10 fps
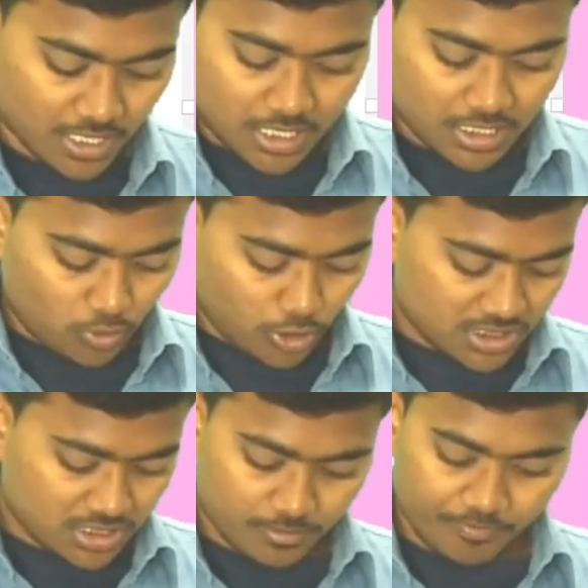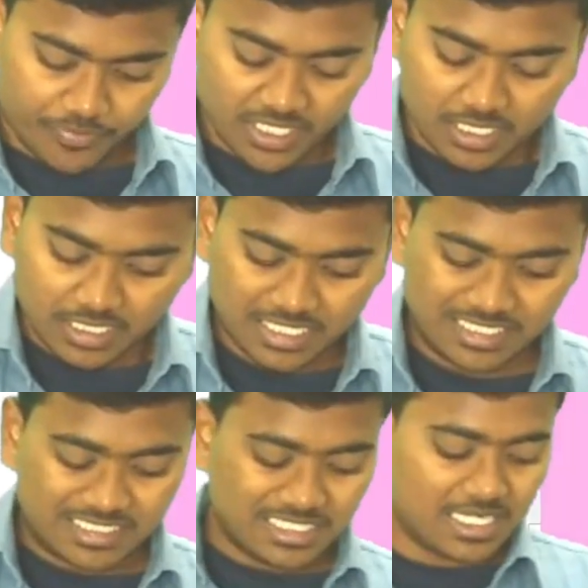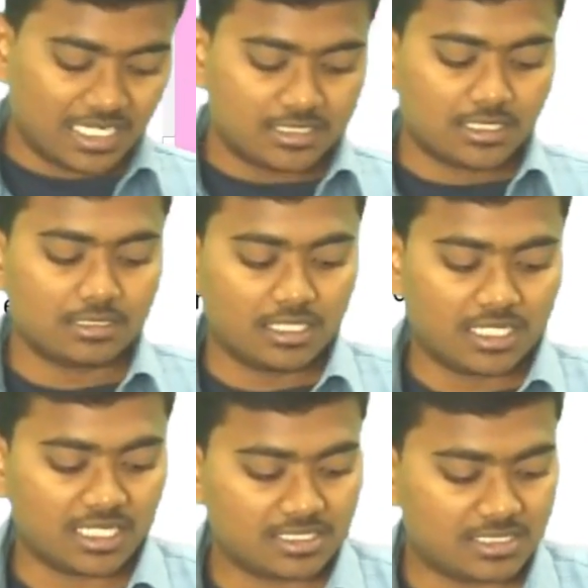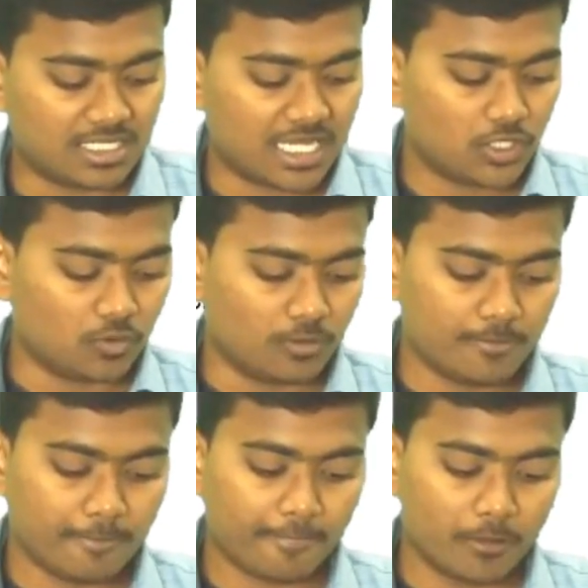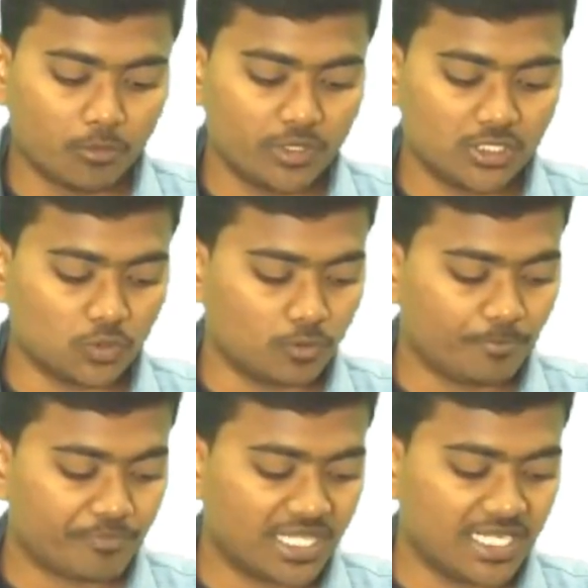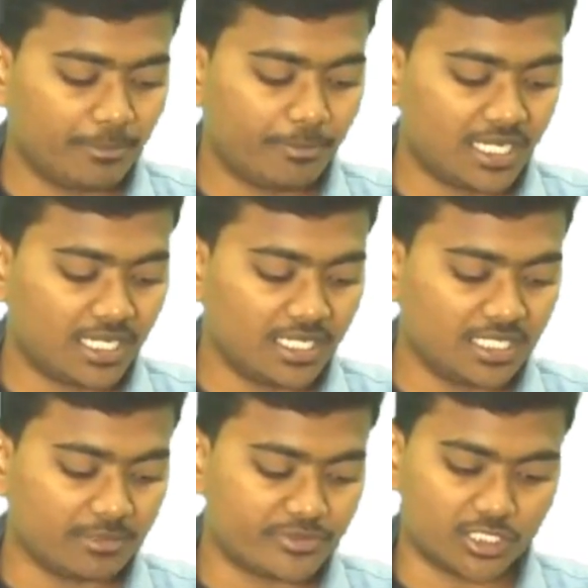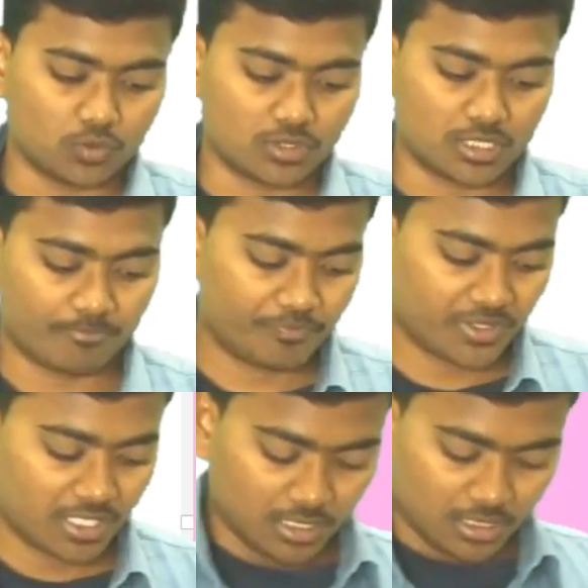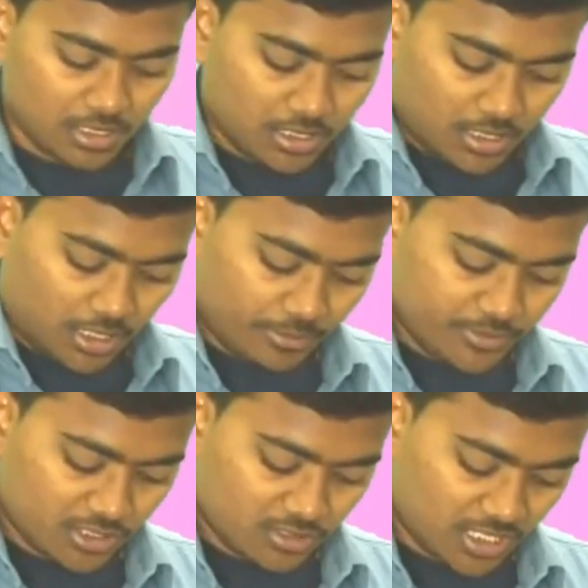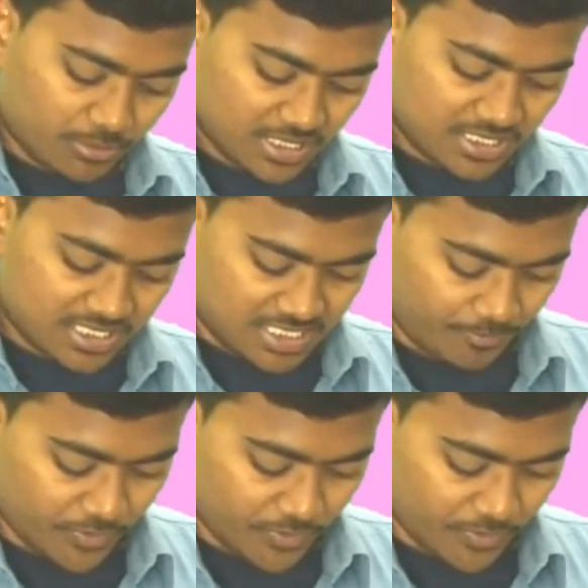That was integrated case scenario. Moving to independent MCQs. MCQ number 6.